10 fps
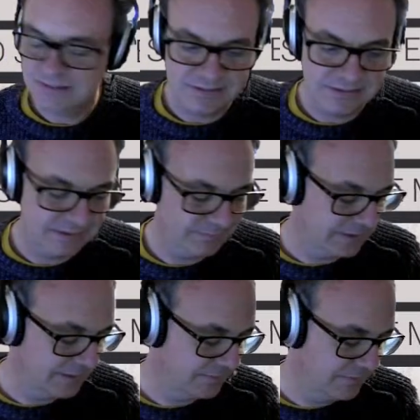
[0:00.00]

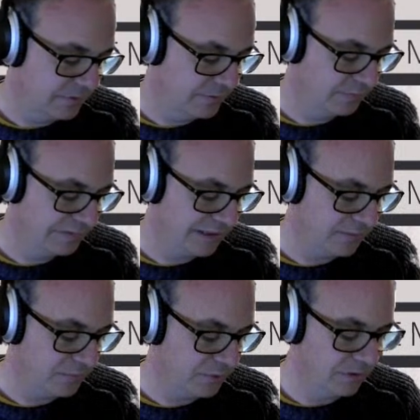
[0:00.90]
yeah, we'll always bring out
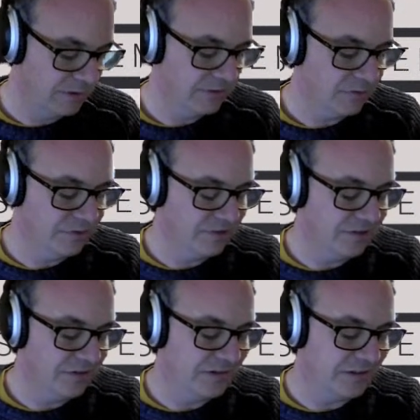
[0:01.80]
more. It's always
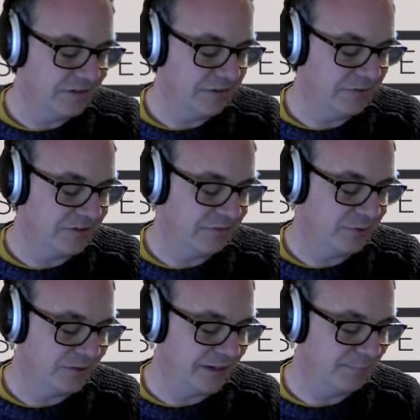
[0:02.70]
interesting,
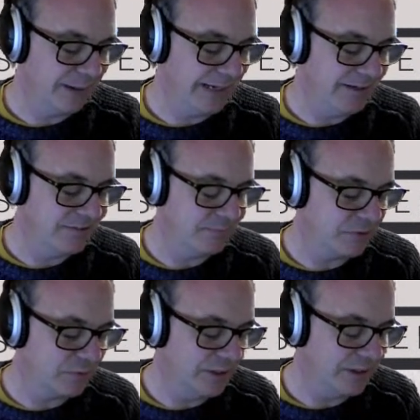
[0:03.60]
difficult to get a balance
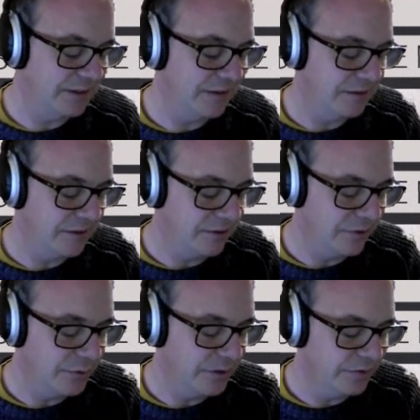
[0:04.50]
between new
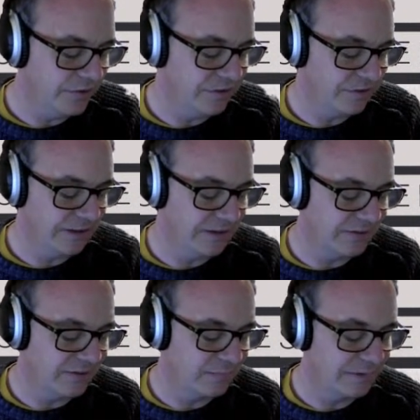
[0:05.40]
users and
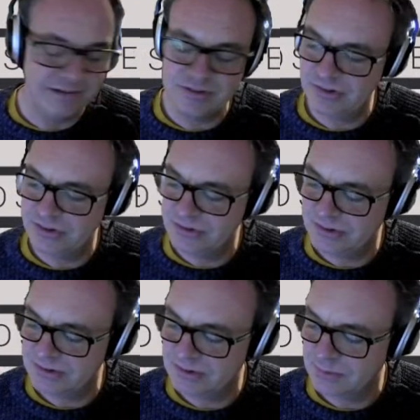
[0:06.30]
experienced
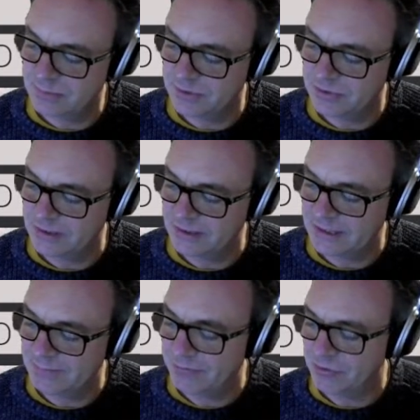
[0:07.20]
users, but we try and
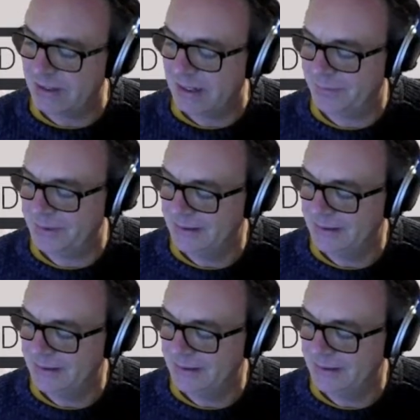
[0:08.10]
keep everyone happy.